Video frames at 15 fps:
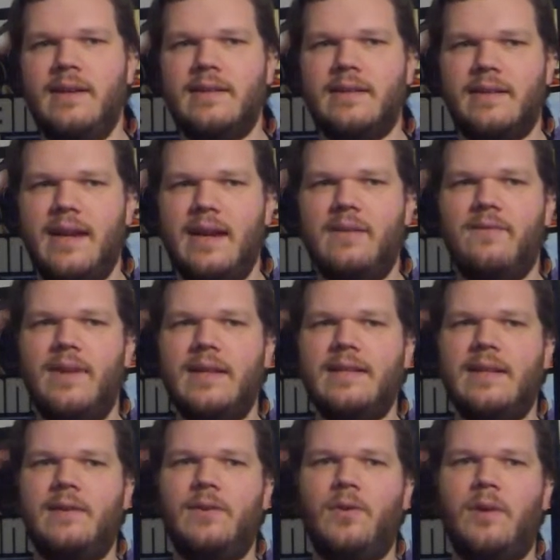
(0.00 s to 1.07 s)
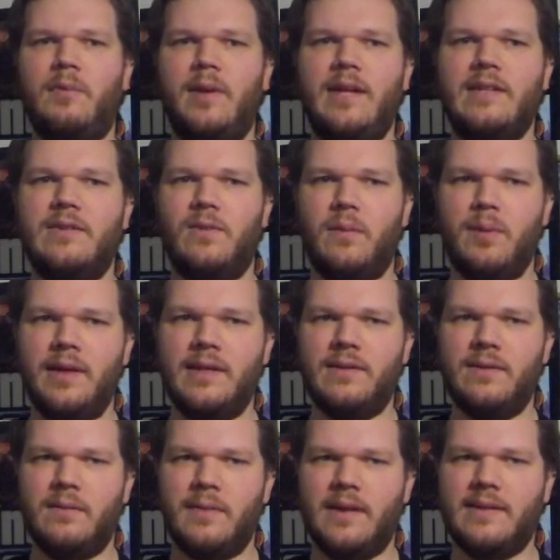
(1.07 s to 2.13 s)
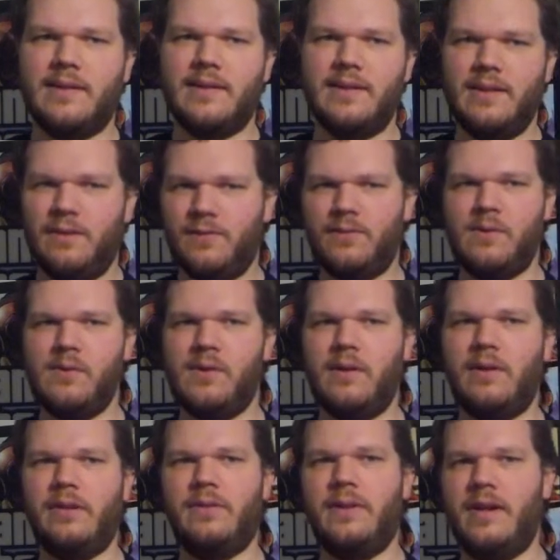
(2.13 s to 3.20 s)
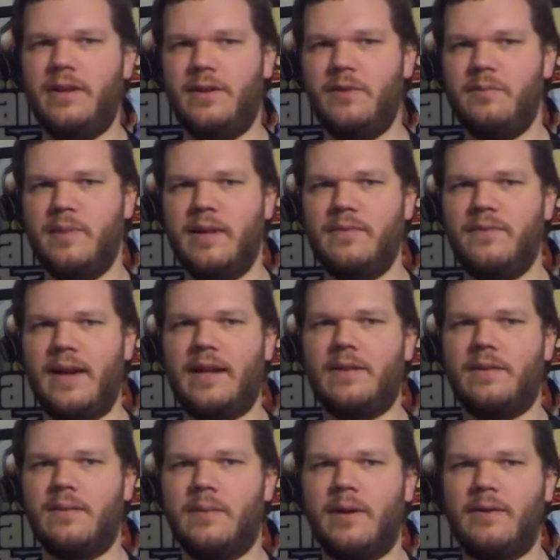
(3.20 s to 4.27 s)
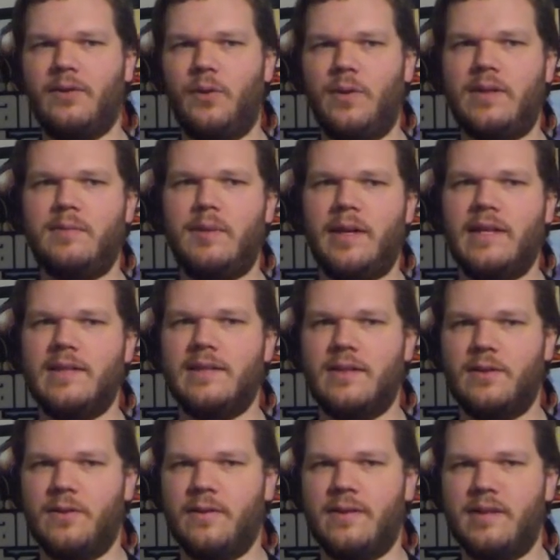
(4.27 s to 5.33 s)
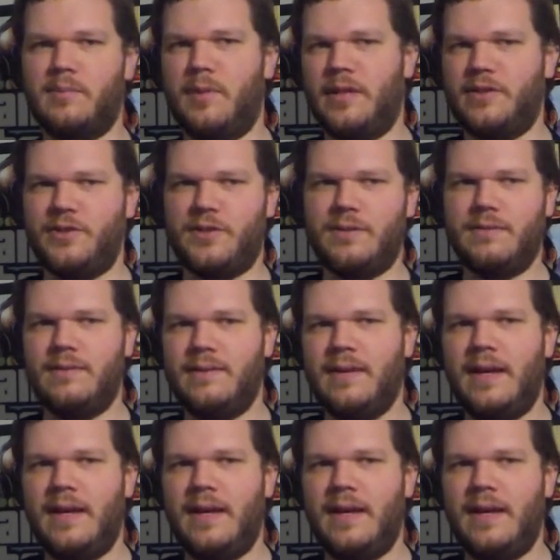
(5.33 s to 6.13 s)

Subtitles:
Satana finds out York plans to replace her and makes a secret phone call to an unknown benefactor about York's plans and her displeasure.